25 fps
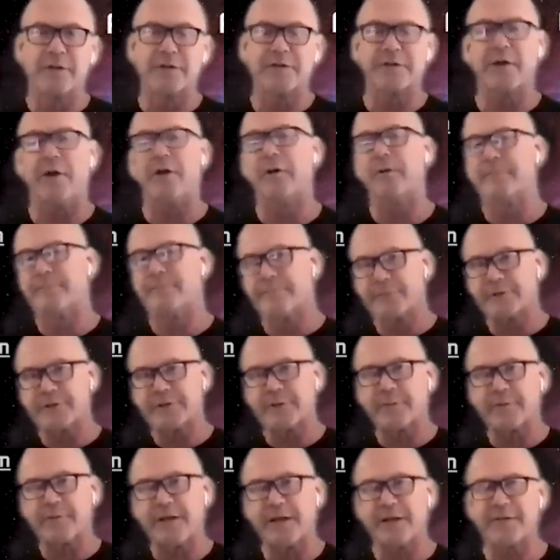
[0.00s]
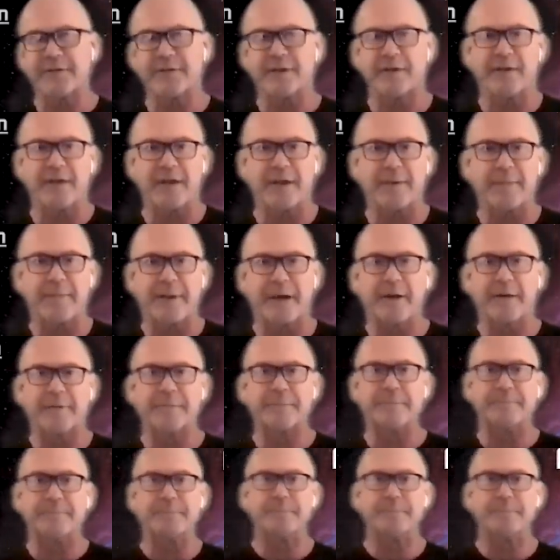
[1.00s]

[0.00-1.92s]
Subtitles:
So some things to think about.